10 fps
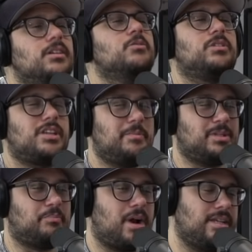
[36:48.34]
What's up
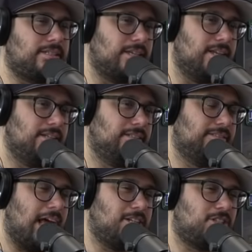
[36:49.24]
with the bracelet?
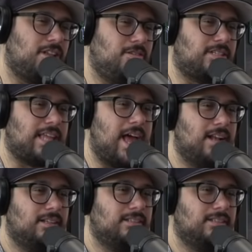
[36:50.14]
I just noticed that.